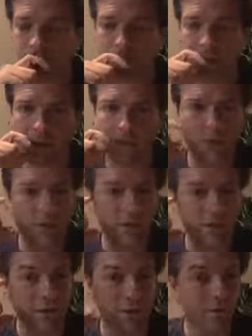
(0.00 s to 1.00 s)
and this is
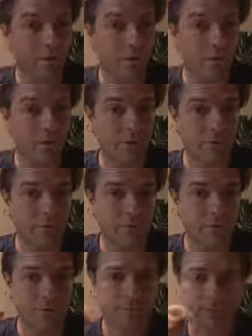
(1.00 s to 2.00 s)
essentially living in the future.
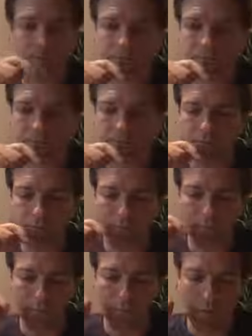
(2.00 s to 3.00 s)

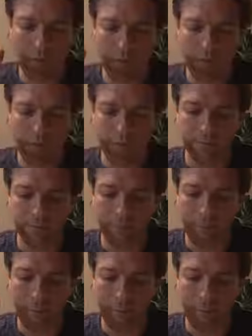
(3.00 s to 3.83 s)
Um,